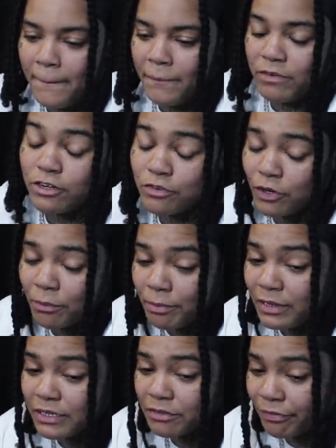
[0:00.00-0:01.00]
first of all, the
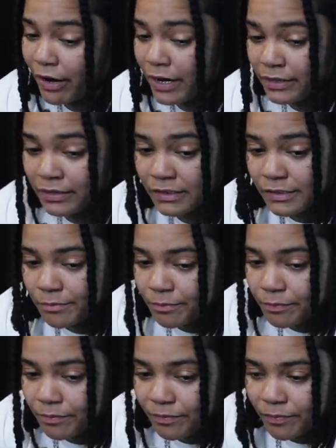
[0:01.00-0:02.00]
beat is fire,
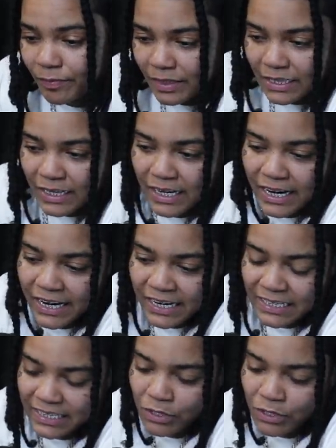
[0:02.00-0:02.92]
and